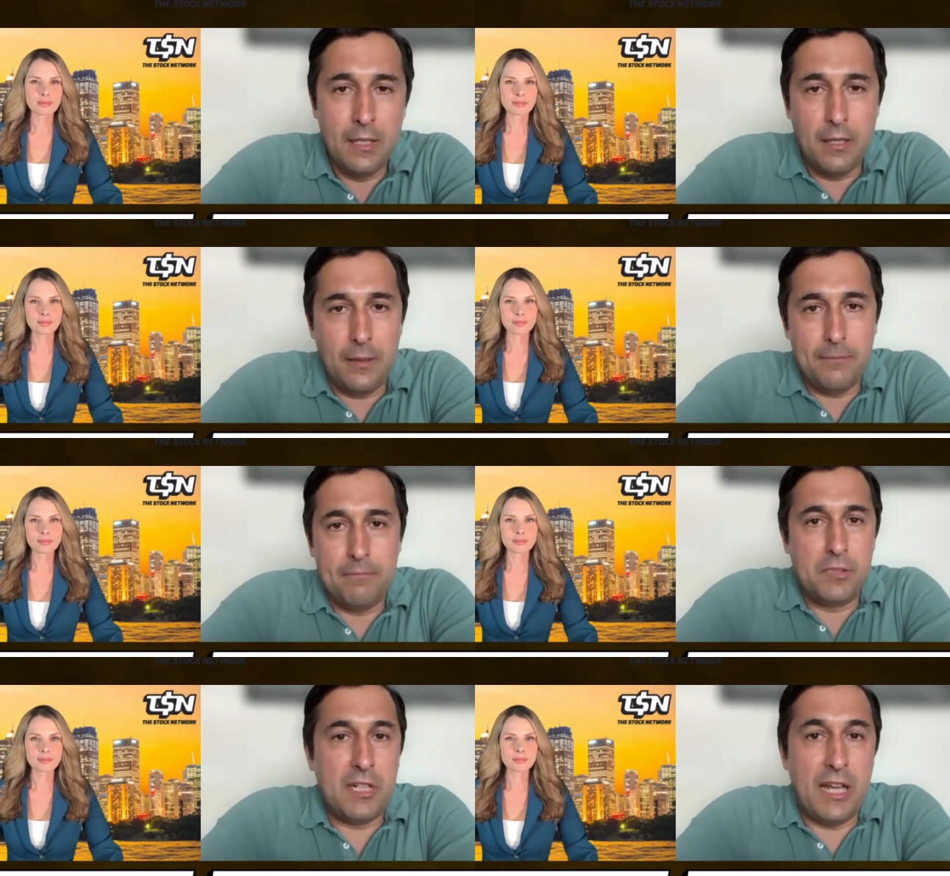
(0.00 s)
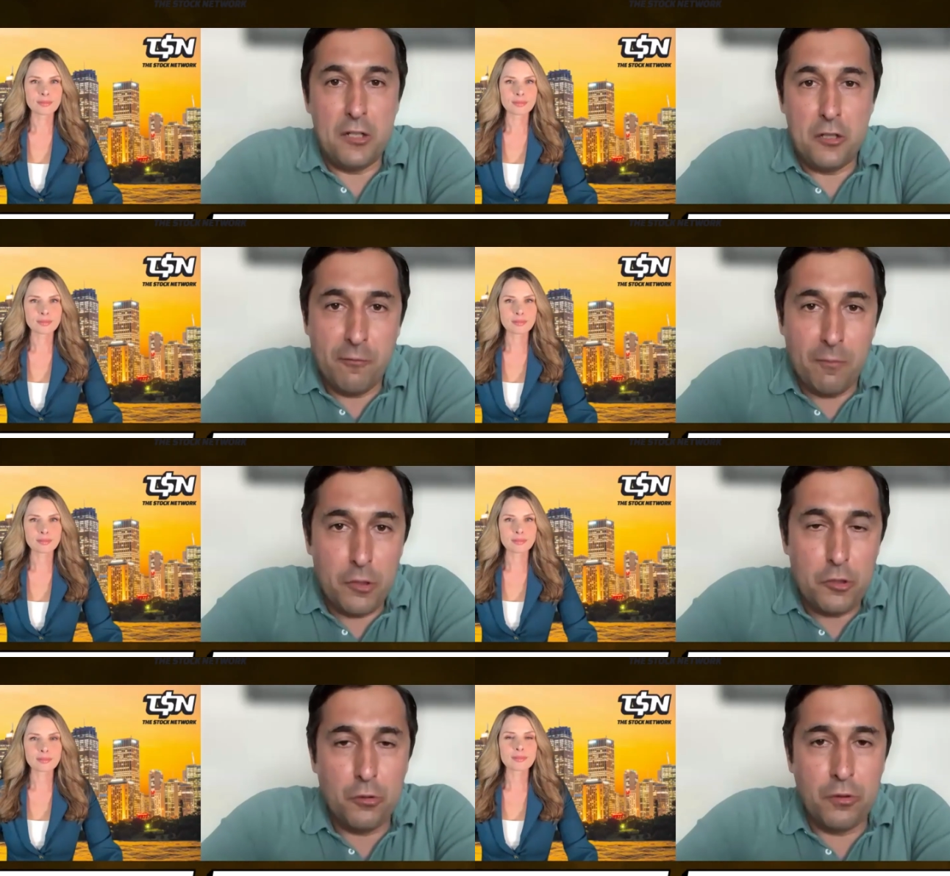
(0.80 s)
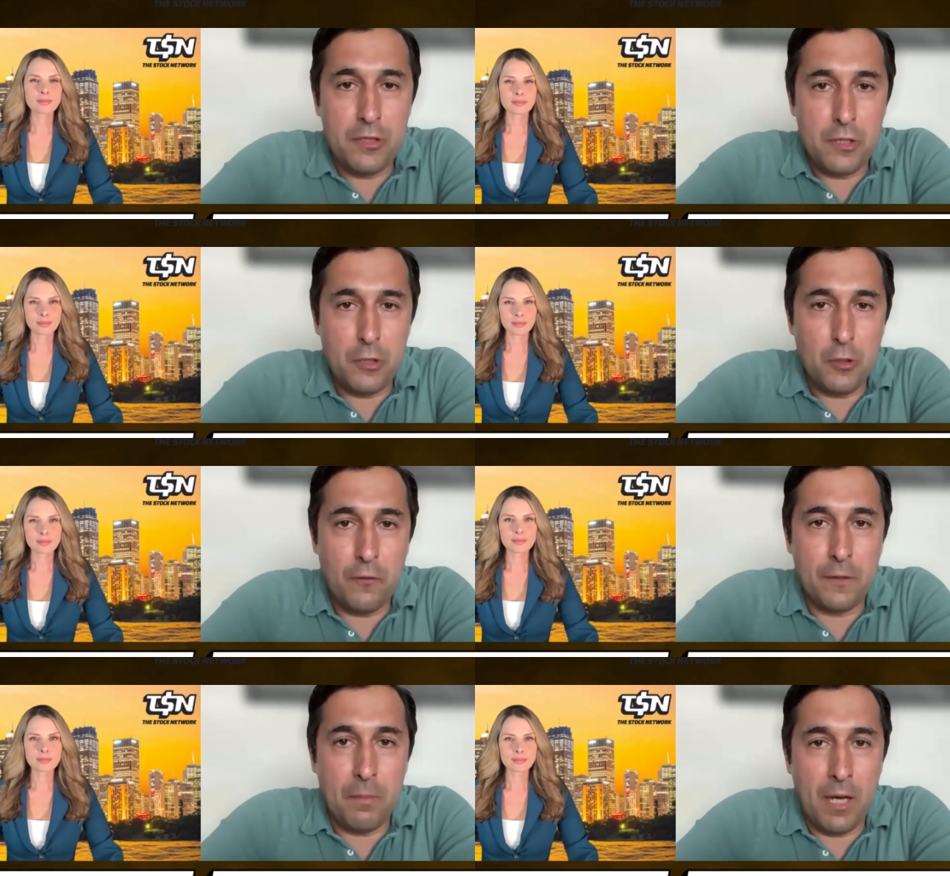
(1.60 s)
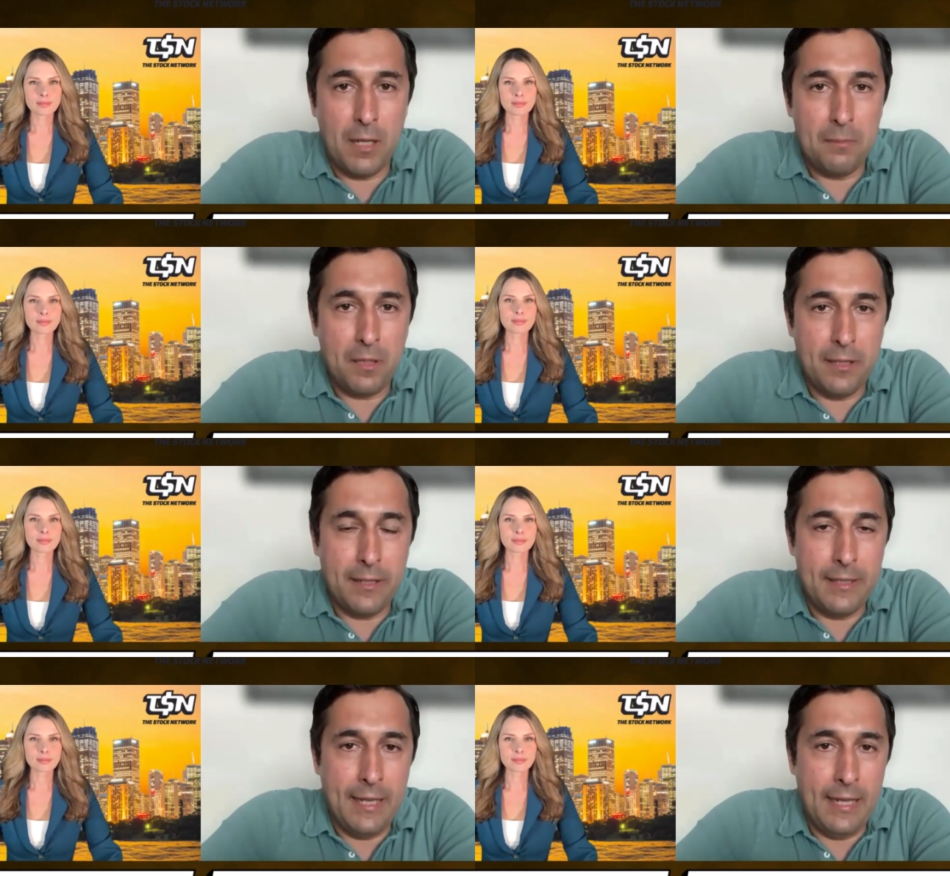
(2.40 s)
Speaker 1: um, stages of maturity of the pipeline.